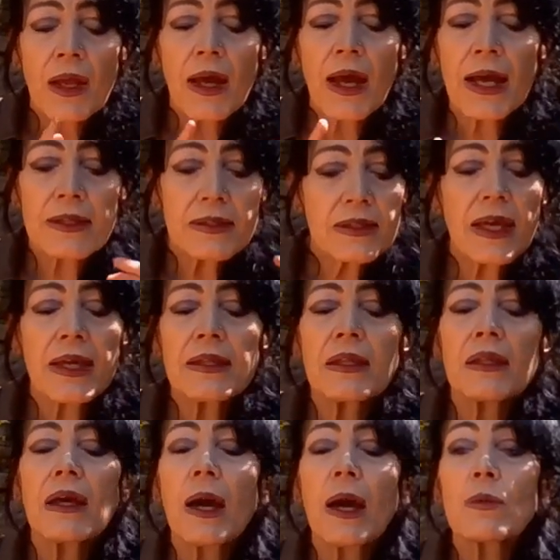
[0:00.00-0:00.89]
And
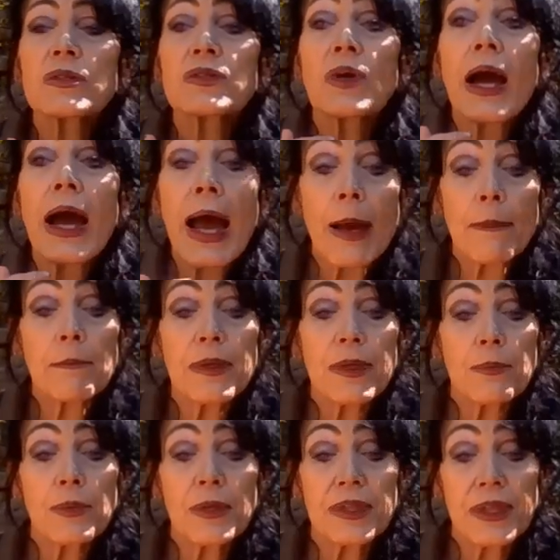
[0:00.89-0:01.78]
then I was not
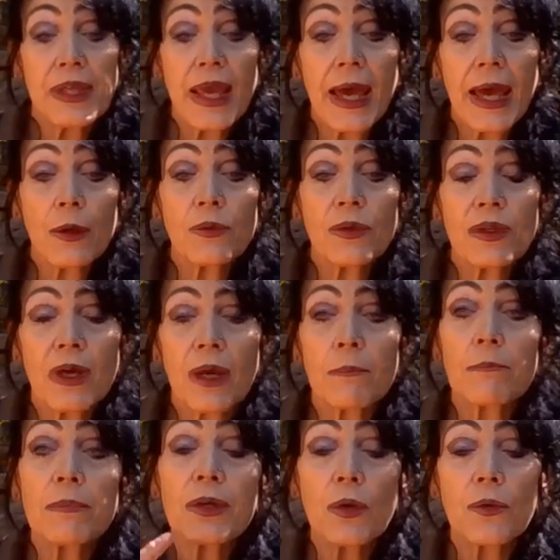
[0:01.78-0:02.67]
happy with the
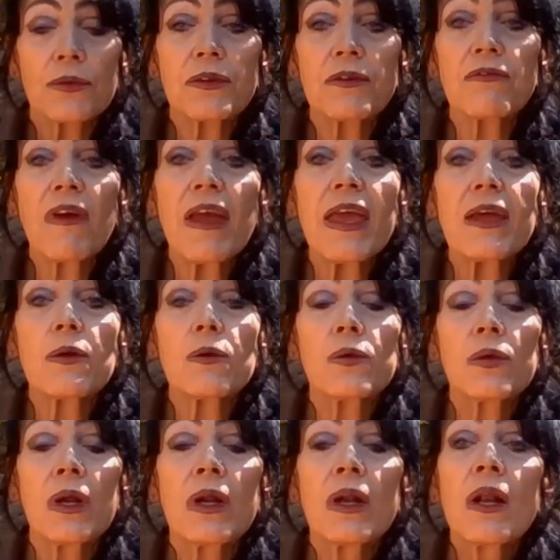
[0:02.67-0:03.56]
outcome beyond the
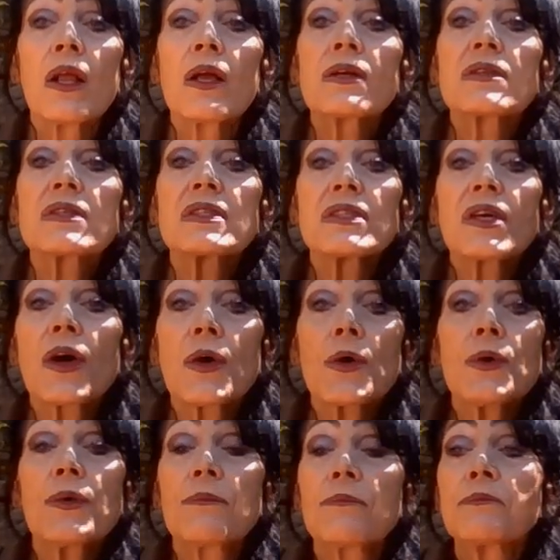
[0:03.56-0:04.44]
veil.
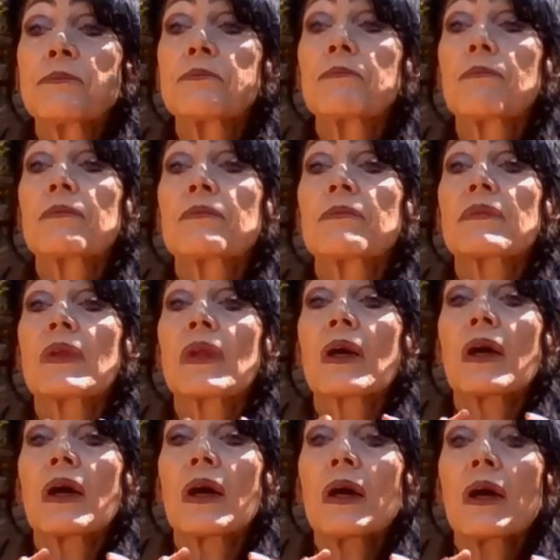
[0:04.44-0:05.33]
So
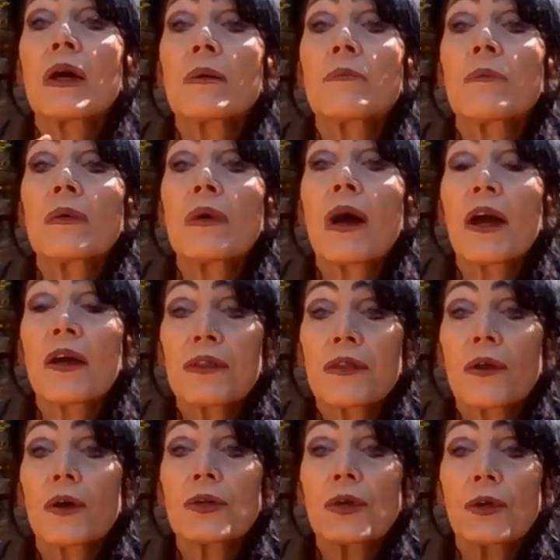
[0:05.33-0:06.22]
I
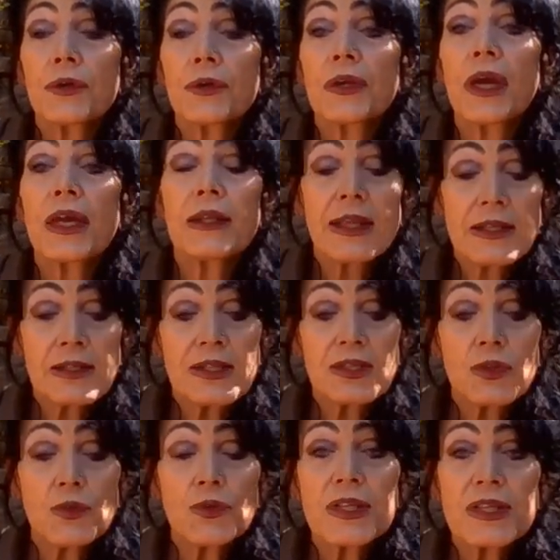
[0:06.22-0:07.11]
thought, okay, let's
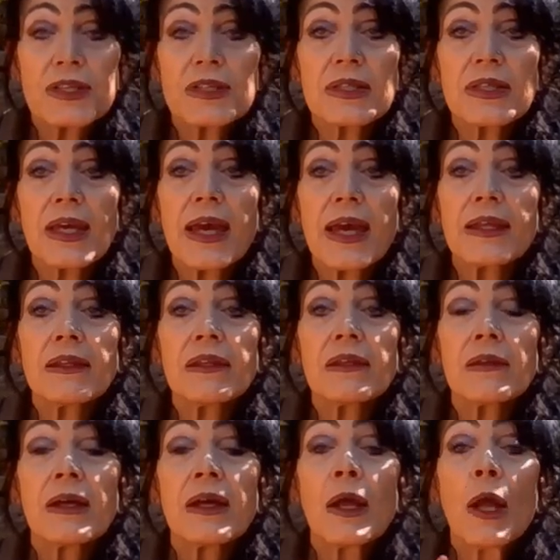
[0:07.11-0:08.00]
do this again.